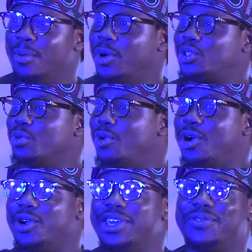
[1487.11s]
But
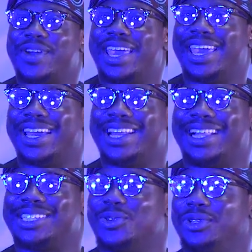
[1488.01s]
tomorrow, if I hear
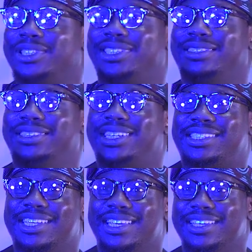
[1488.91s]
that,
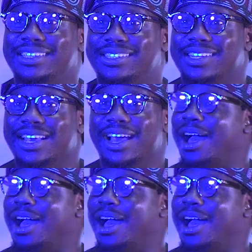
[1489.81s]
GT is